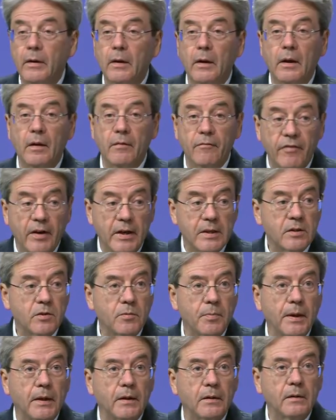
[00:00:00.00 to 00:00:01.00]

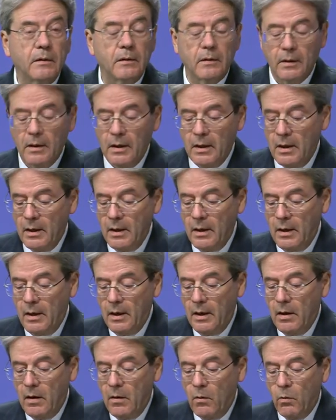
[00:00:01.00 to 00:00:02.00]
investment
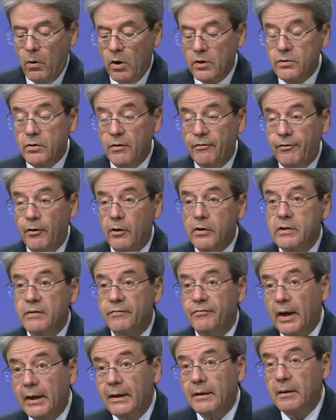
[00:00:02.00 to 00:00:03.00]
was the first
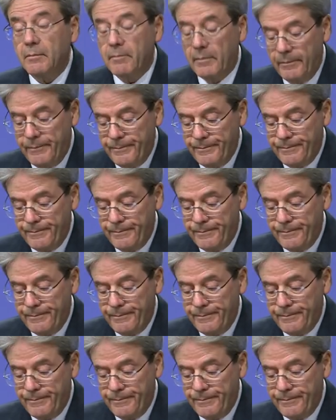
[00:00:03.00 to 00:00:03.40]
victim.